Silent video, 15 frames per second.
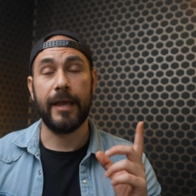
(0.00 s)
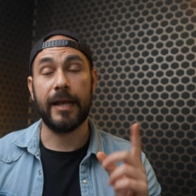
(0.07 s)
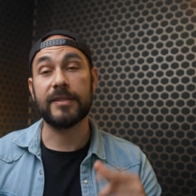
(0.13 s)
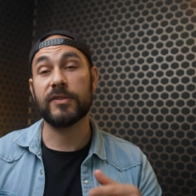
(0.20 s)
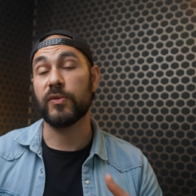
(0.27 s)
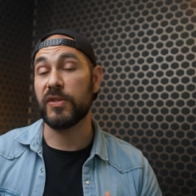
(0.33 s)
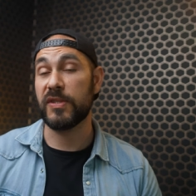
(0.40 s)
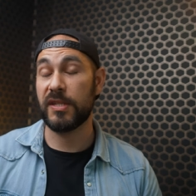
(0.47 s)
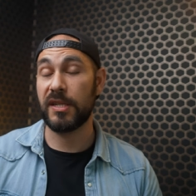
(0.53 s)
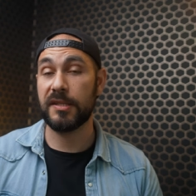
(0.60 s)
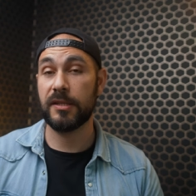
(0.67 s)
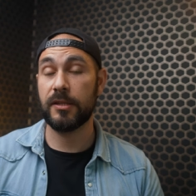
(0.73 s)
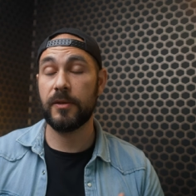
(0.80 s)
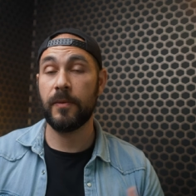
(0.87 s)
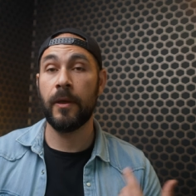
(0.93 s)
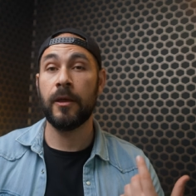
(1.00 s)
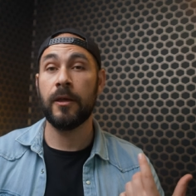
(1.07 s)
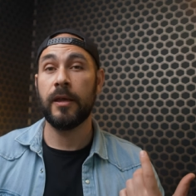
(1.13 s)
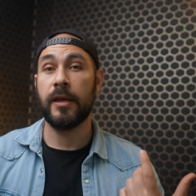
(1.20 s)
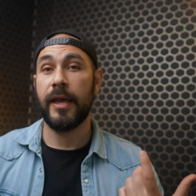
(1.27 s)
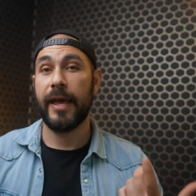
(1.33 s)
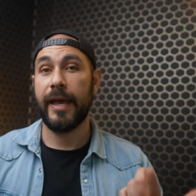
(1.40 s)
also in Sicily,
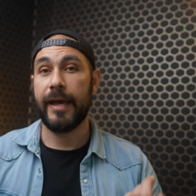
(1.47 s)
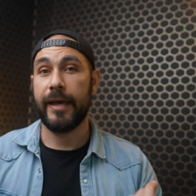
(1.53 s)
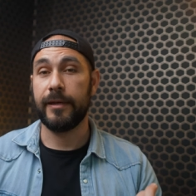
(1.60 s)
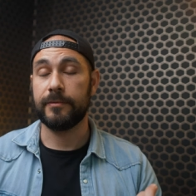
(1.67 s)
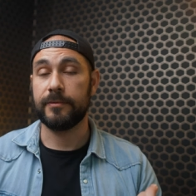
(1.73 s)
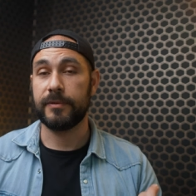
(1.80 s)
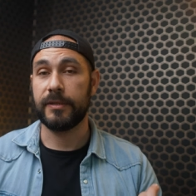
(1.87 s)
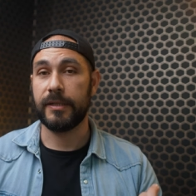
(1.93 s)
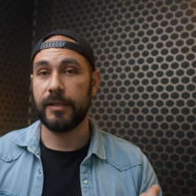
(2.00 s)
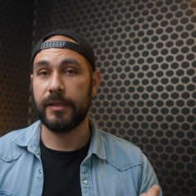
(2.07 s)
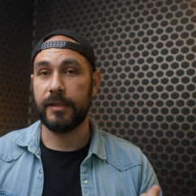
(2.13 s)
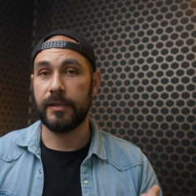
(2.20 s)
and